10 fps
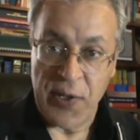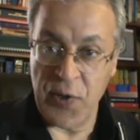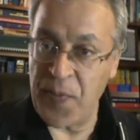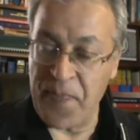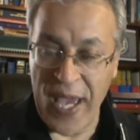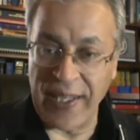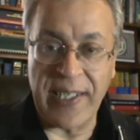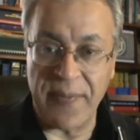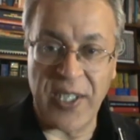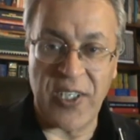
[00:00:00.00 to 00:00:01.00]

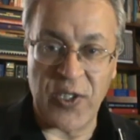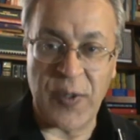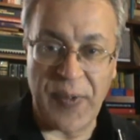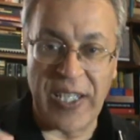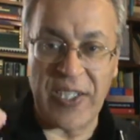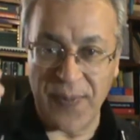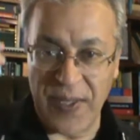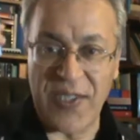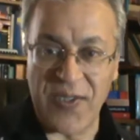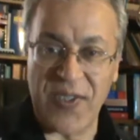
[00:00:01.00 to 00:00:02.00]
rebellion, because rebellion
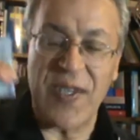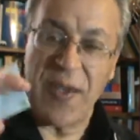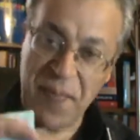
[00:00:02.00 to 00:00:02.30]
means